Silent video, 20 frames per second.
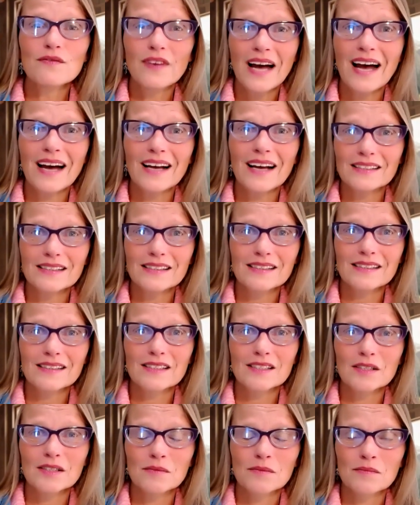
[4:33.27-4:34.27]

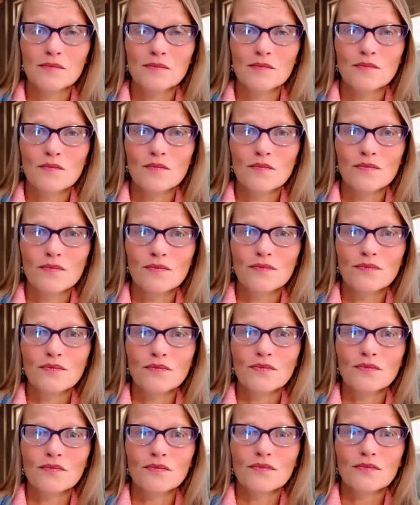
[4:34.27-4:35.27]
vast.
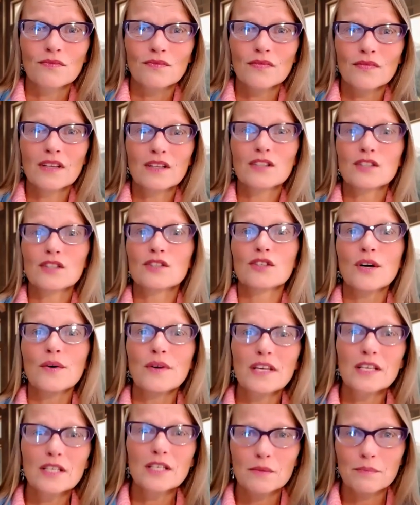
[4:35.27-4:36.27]
It's
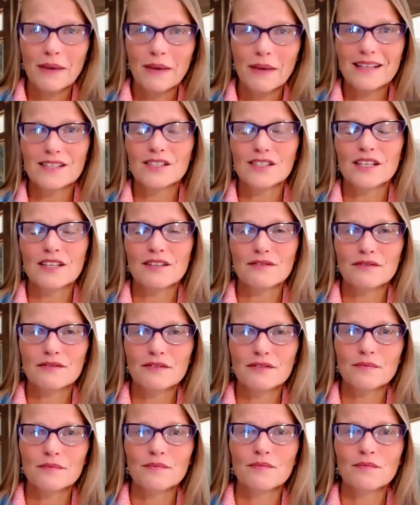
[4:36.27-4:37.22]
so expansive.